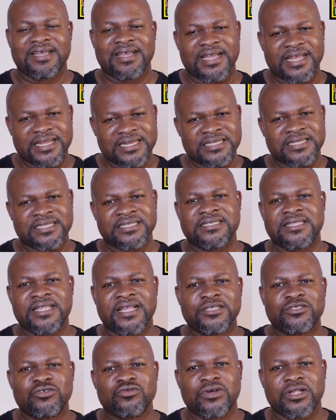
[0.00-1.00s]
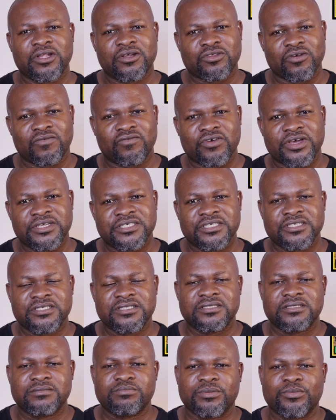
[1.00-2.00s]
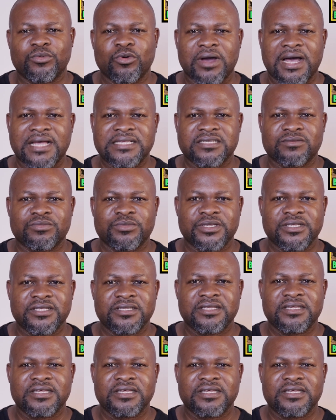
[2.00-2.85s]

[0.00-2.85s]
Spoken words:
and it's led to a lot of questions people ask me